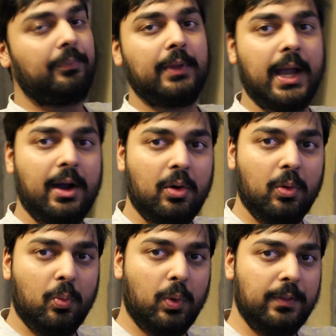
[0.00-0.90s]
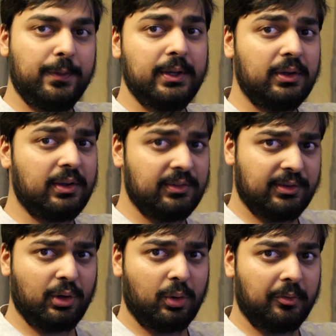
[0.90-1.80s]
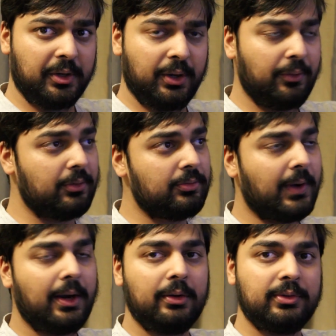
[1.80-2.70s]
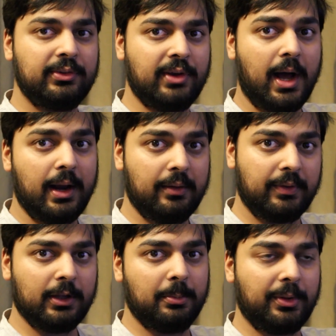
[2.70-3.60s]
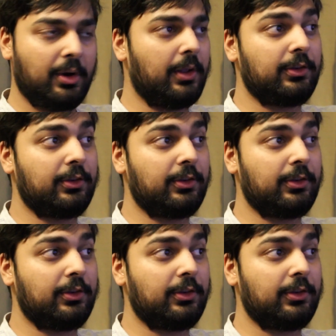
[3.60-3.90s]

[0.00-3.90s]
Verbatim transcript: Now, one thing to consider over here, this virus is not available at all.